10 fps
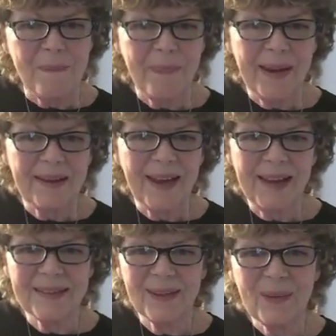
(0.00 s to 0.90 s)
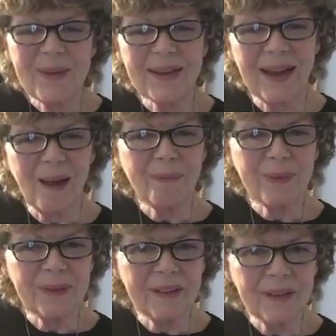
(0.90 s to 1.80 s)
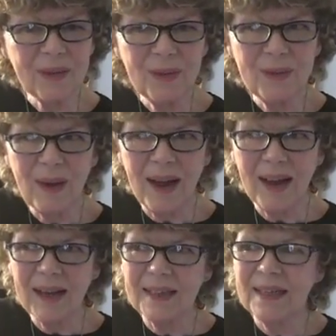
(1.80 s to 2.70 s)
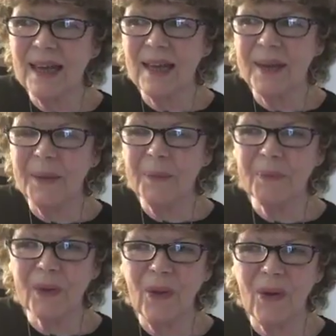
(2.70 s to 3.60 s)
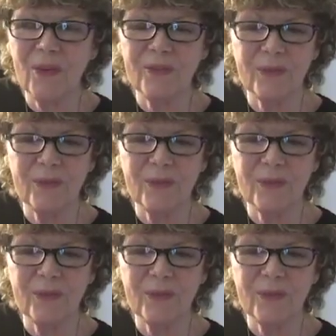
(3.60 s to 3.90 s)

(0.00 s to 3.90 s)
But I saw a couple who are